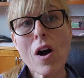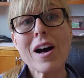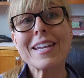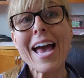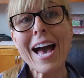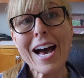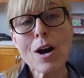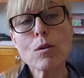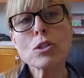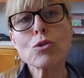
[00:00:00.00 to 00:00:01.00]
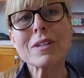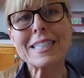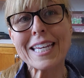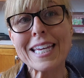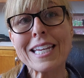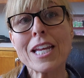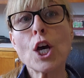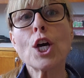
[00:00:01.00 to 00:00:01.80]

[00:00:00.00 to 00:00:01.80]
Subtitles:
on how to clean